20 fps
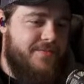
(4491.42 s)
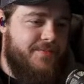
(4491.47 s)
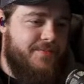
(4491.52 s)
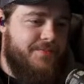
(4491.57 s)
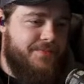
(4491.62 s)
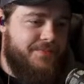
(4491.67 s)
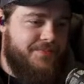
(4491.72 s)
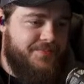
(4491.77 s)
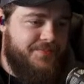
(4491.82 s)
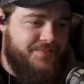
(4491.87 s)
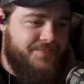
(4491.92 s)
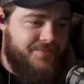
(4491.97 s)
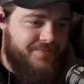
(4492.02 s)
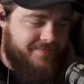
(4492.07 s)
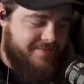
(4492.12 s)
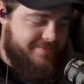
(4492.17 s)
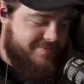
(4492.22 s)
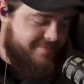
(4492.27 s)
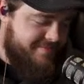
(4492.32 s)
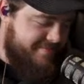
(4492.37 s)
I'm imagining a
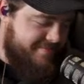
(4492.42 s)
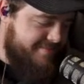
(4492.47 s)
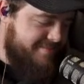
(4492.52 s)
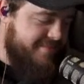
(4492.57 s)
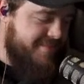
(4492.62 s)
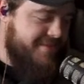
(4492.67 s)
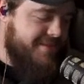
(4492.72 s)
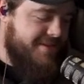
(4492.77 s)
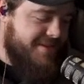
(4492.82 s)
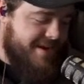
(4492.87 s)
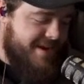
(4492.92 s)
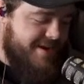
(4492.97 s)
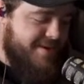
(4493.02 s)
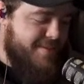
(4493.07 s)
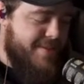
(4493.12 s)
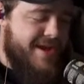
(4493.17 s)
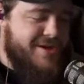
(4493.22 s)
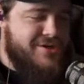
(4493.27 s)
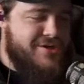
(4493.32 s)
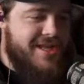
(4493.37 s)
game. Okay, I'm gonna
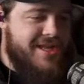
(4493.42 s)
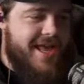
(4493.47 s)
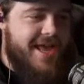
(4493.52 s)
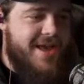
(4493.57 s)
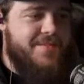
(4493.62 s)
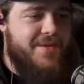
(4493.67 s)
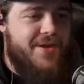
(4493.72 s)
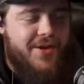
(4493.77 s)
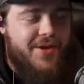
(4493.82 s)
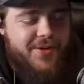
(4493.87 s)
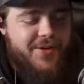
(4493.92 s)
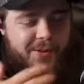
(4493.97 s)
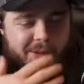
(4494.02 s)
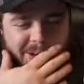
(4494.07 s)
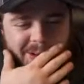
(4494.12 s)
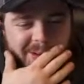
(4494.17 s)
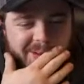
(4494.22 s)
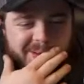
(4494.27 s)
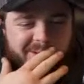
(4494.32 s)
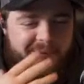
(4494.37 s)
go. Imagine a game. Take me
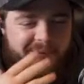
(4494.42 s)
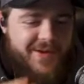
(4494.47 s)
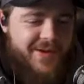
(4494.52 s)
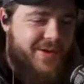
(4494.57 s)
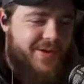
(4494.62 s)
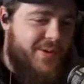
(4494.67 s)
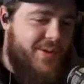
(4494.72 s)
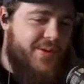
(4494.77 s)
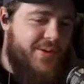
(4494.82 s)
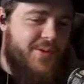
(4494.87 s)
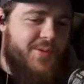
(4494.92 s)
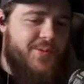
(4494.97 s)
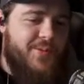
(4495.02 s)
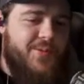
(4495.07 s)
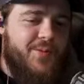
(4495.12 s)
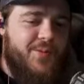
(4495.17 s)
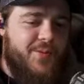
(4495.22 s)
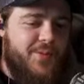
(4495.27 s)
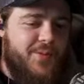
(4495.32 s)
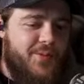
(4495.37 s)
to a place, Taylor. Take
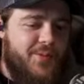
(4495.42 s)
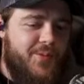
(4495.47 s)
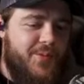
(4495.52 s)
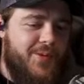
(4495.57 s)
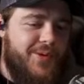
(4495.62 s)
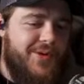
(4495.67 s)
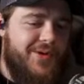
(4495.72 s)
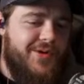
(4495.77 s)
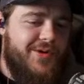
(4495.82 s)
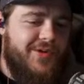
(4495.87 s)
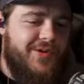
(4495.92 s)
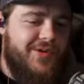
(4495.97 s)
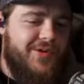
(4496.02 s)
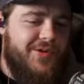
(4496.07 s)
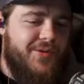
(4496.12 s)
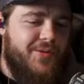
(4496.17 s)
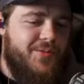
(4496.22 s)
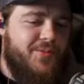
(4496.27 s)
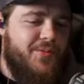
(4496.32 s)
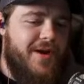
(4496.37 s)
me to a place.
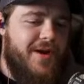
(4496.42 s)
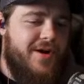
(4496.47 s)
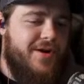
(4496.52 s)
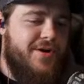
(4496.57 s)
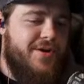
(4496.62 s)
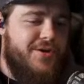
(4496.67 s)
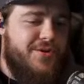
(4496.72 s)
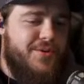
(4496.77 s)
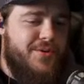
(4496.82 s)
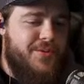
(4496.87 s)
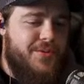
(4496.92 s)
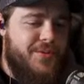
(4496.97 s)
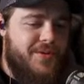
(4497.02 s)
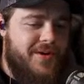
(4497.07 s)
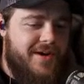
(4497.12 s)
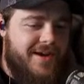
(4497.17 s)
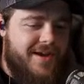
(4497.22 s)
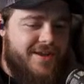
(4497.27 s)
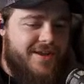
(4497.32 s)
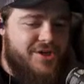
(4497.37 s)
I'm in a game.
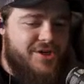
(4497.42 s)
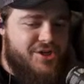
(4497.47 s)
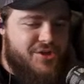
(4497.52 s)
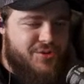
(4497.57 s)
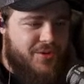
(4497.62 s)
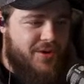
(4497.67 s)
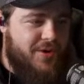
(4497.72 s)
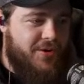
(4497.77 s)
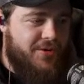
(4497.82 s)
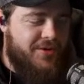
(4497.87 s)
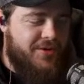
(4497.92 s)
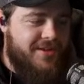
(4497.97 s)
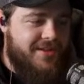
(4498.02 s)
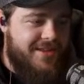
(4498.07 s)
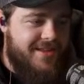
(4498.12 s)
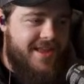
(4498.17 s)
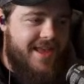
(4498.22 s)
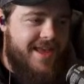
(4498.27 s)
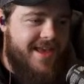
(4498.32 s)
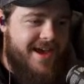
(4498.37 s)
You
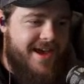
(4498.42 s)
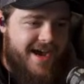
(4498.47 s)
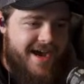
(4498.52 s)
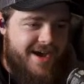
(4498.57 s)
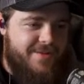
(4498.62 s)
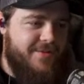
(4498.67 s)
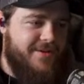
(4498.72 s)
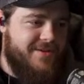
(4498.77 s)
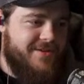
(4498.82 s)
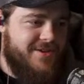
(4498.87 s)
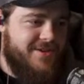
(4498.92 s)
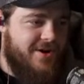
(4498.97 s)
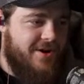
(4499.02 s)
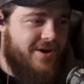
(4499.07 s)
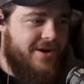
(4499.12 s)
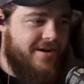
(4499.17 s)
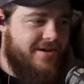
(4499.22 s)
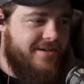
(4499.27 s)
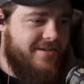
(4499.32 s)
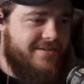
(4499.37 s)
control a Hot Wheels
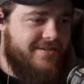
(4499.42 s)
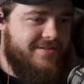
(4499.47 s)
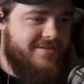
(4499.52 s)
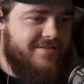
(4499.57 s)
car.